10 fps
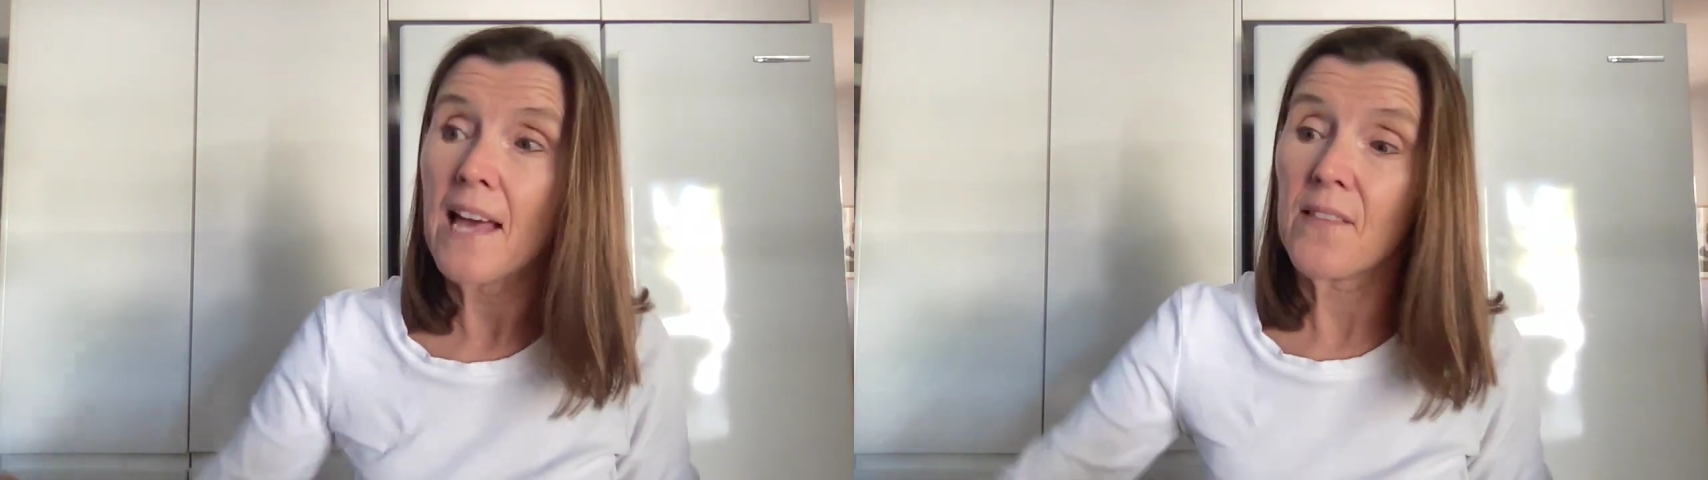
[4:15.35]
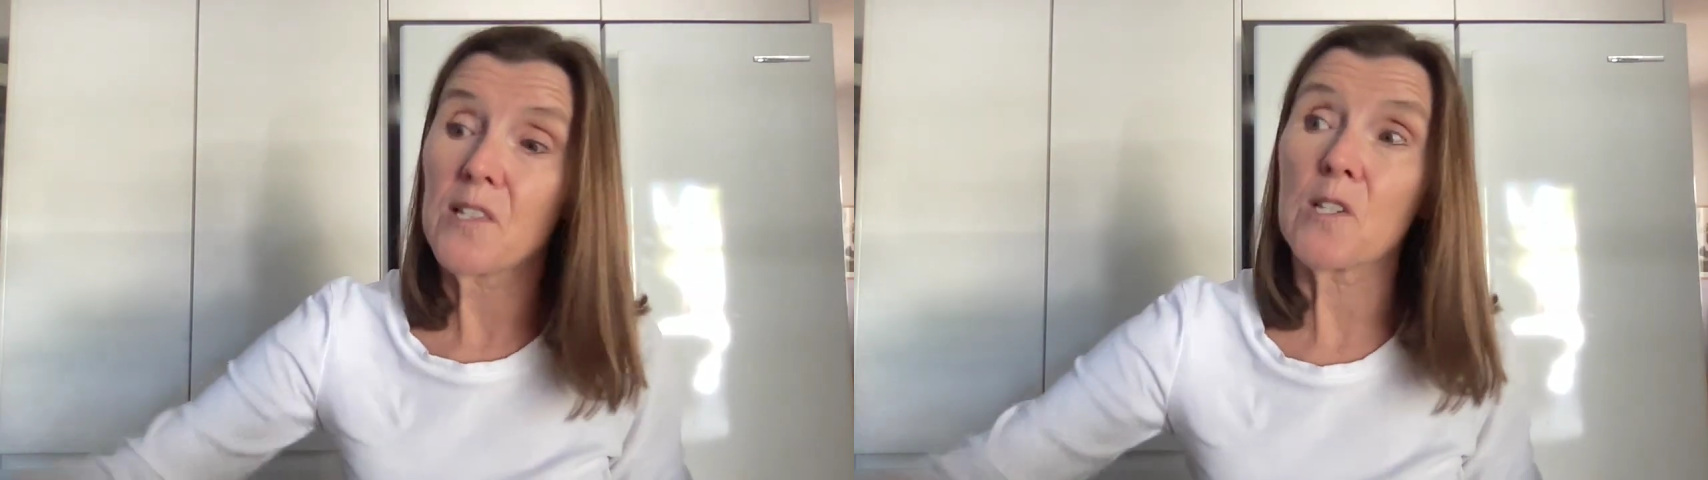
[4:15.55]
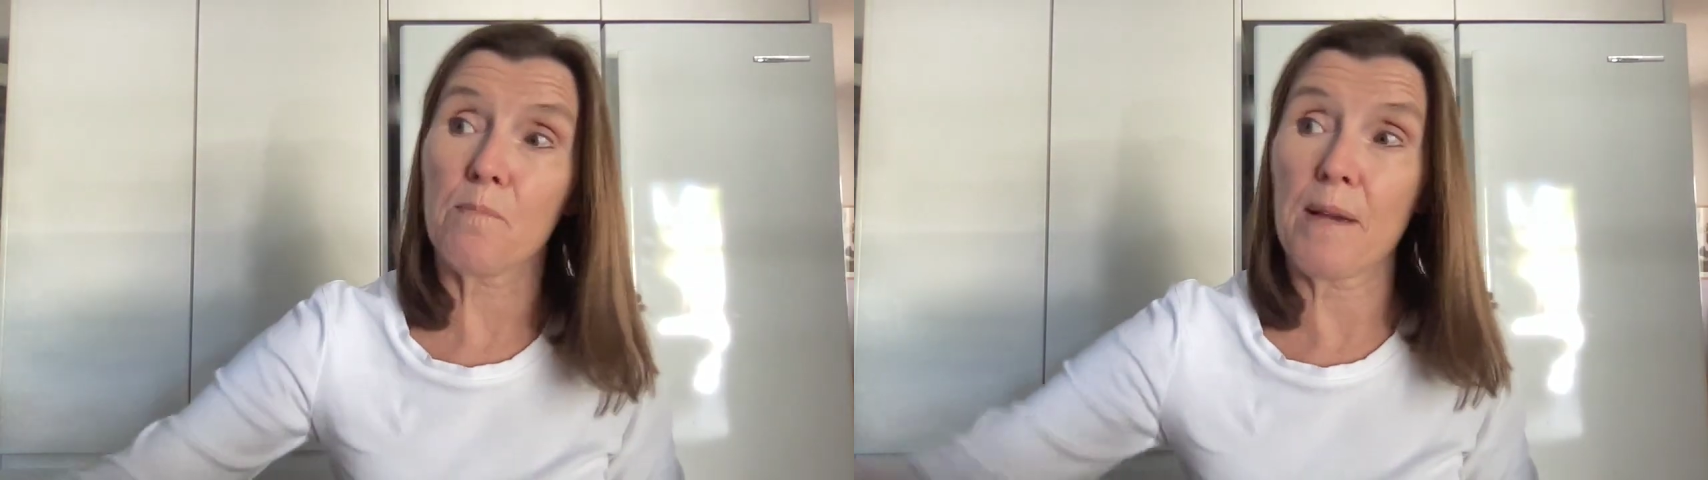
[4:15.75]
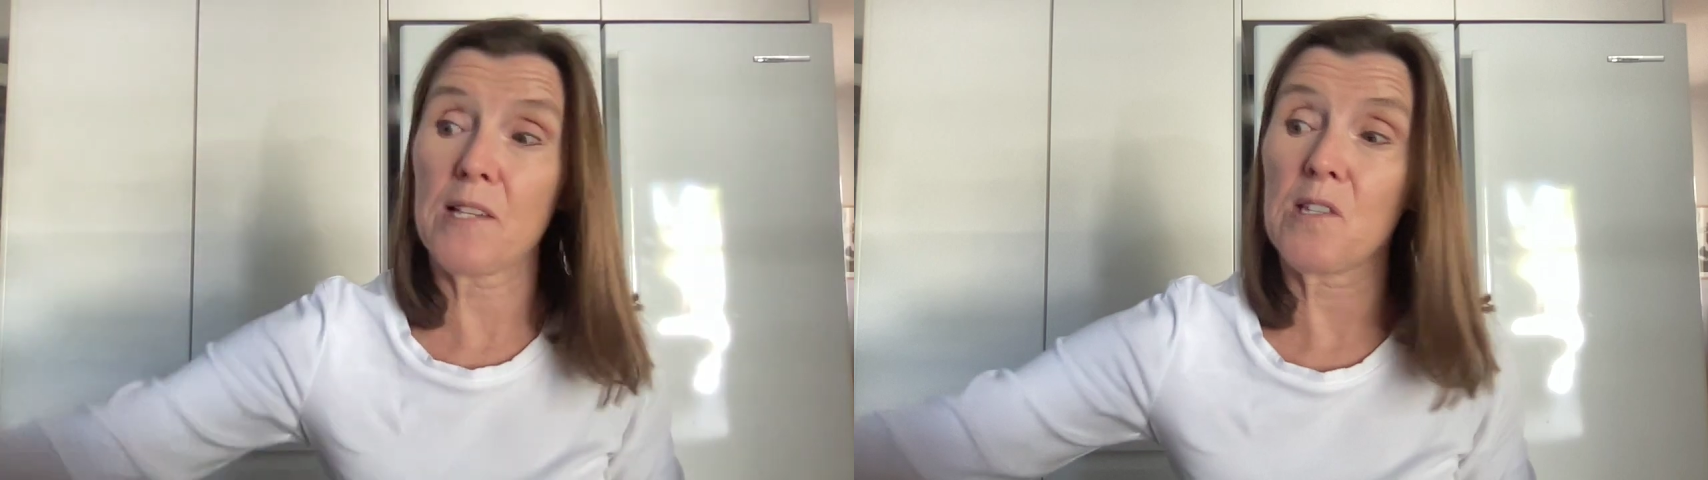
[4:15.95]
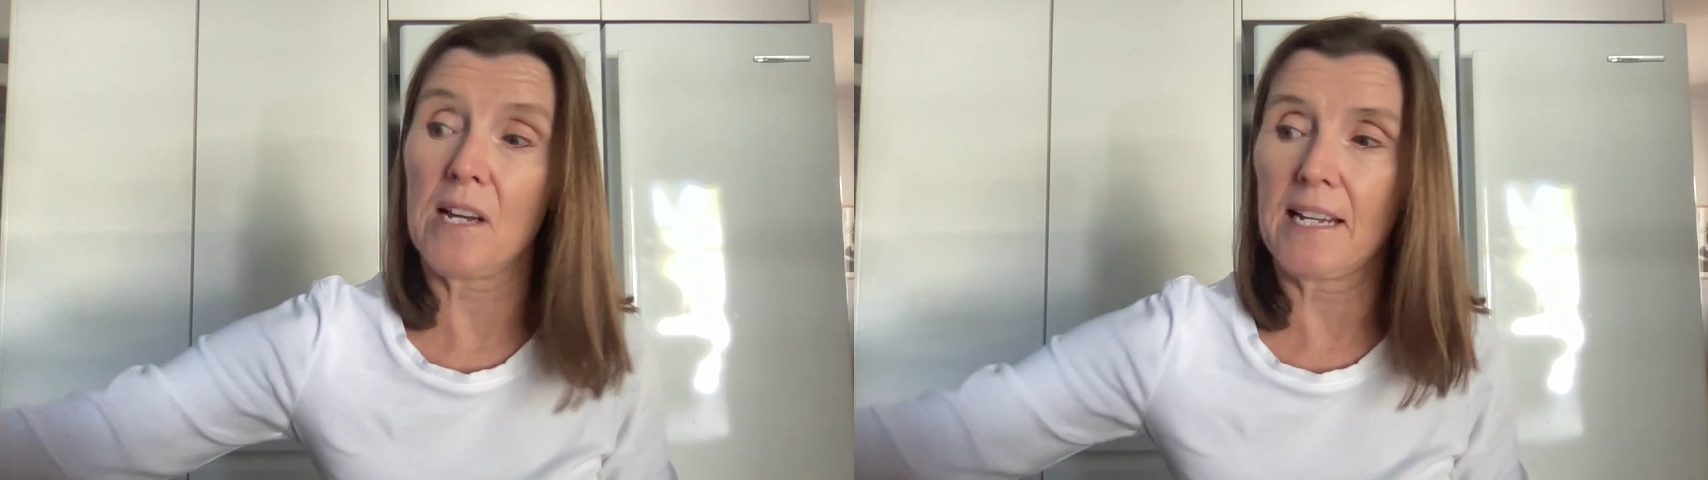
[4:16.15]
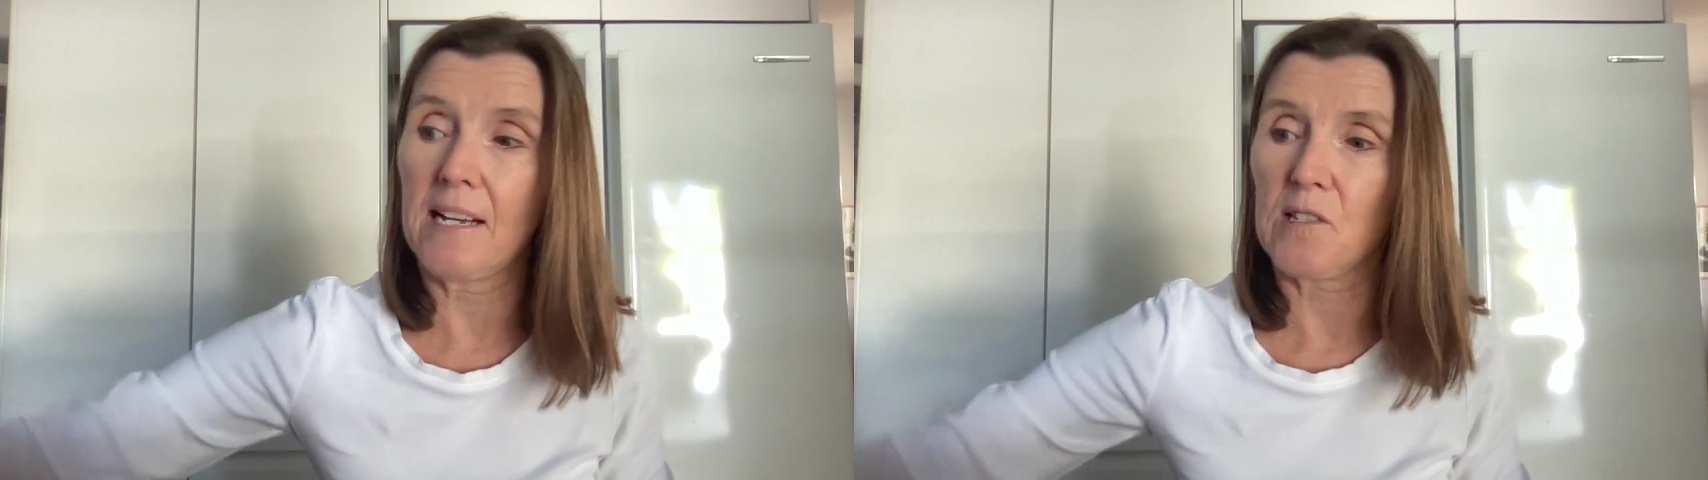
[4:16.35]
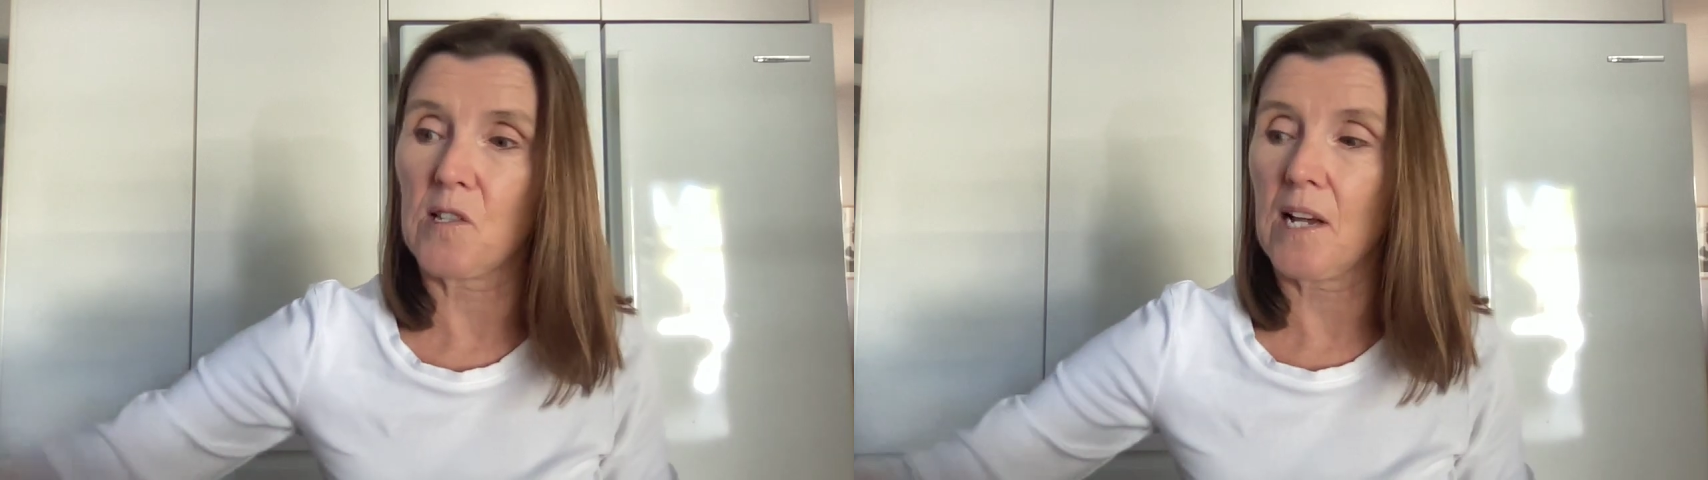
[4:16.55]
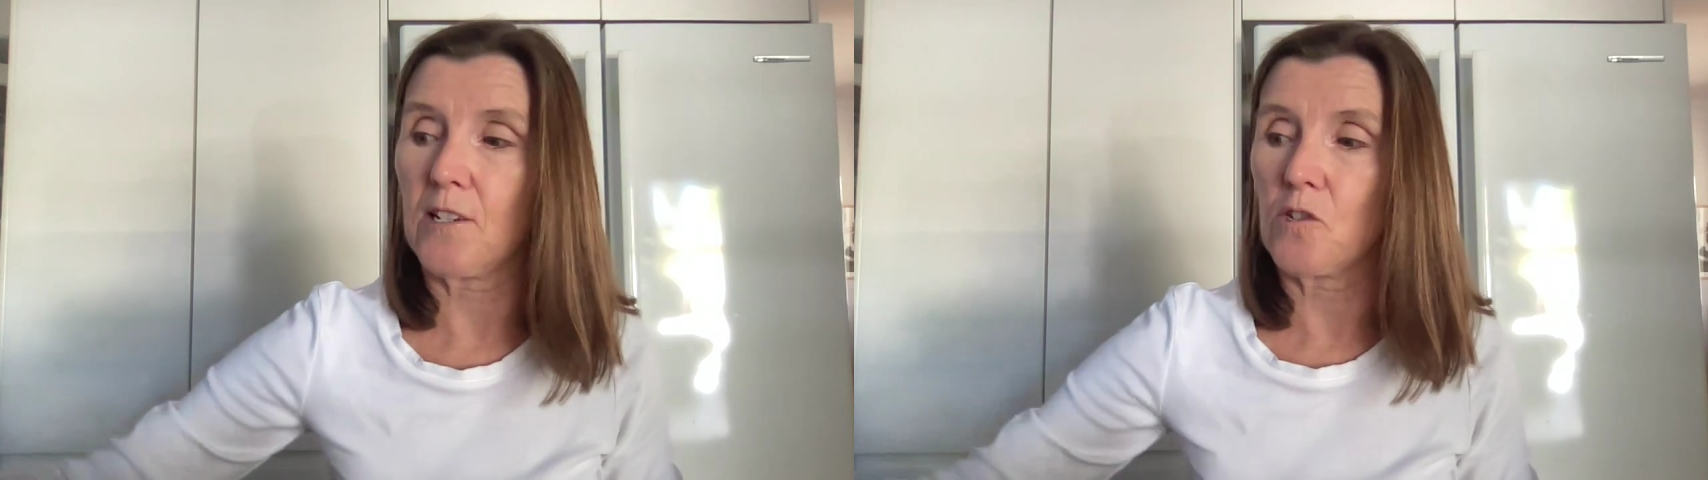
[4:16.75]
This is best done
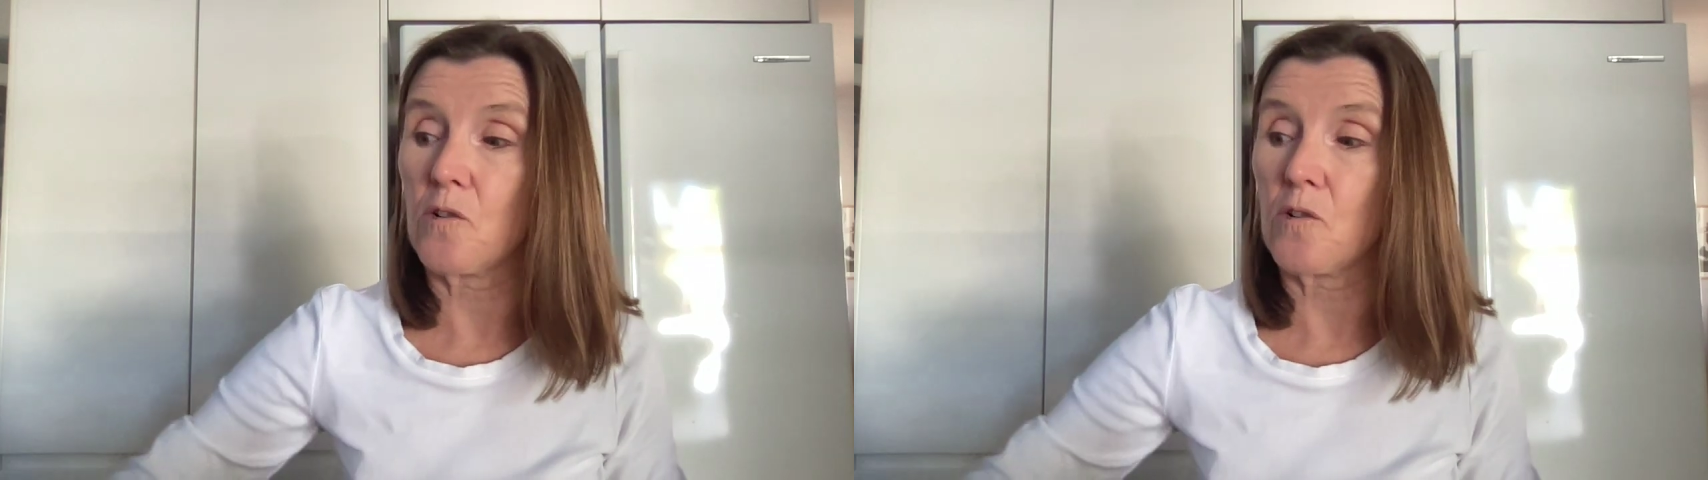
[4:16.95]
outside.